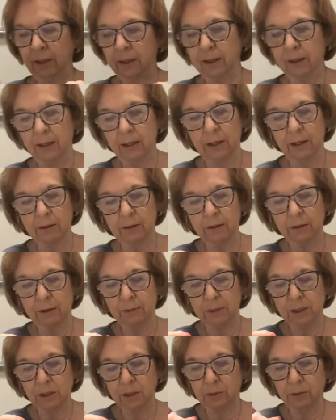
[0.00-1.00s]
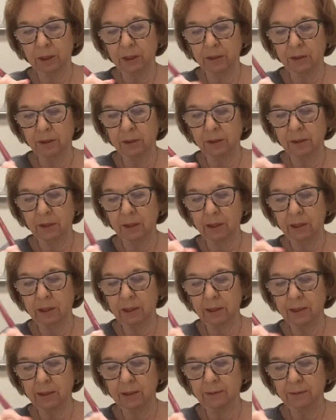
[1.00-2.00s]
And now I'm going to be doing this side.